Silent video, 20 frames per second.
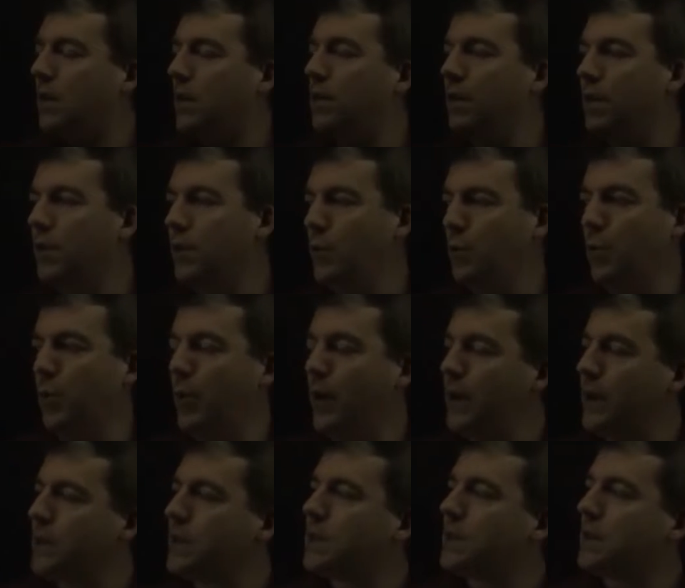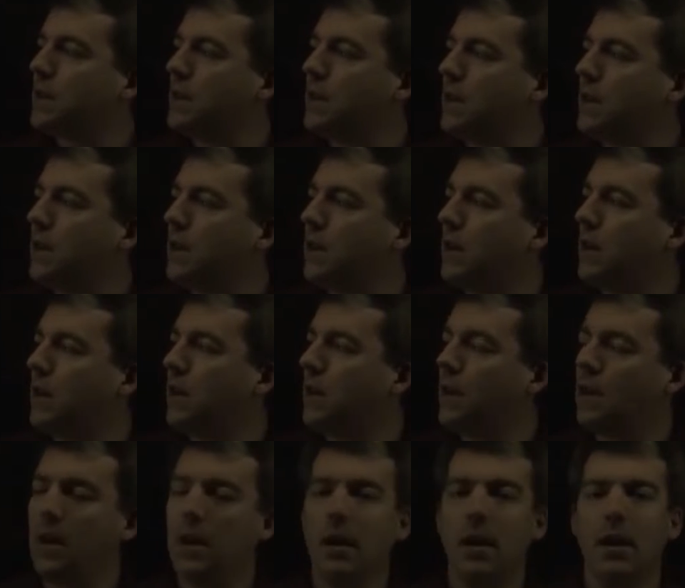the 2 points.
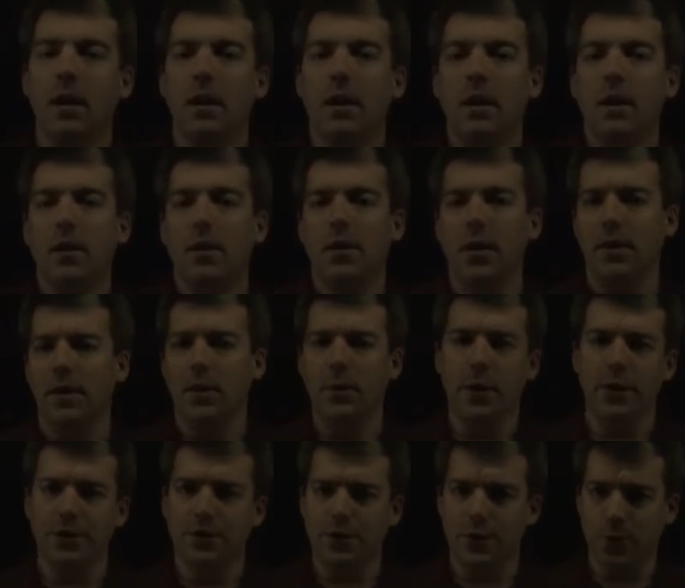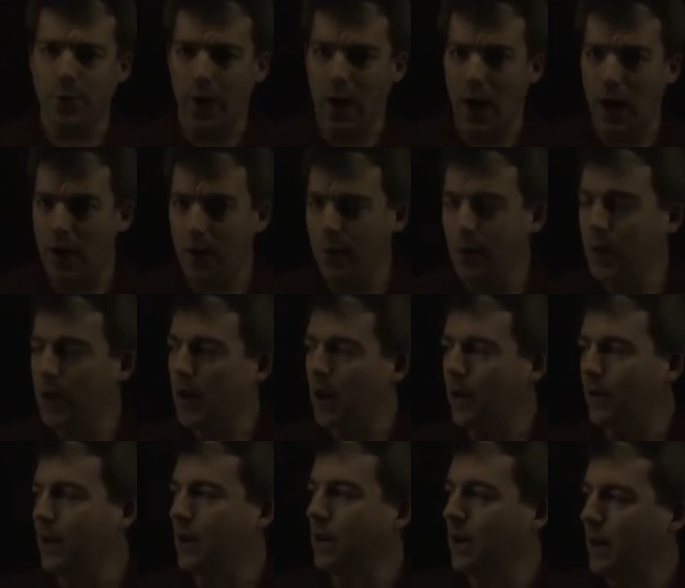All right, the question is, well, how do we
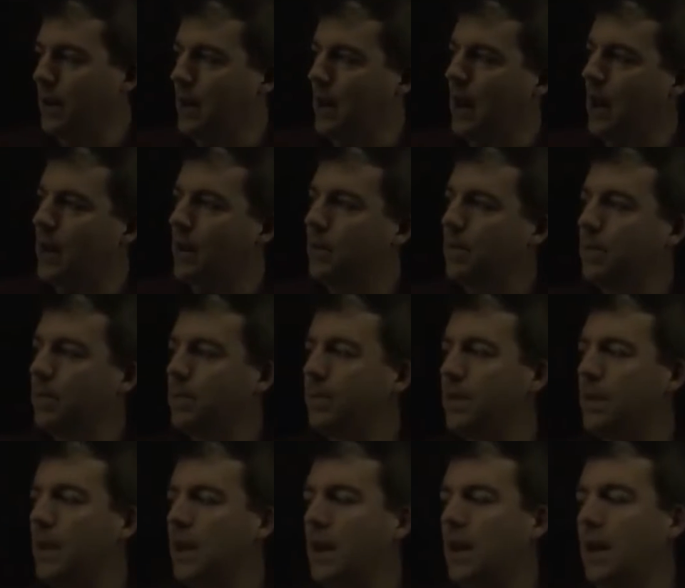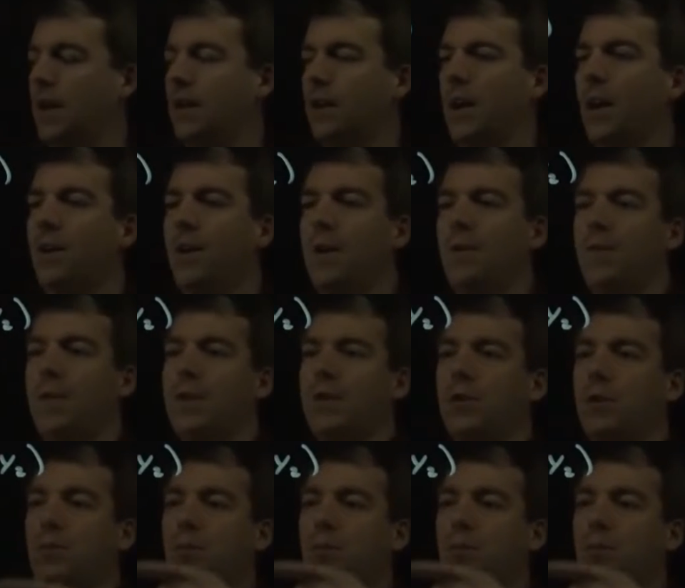calculate that? Now, if the 2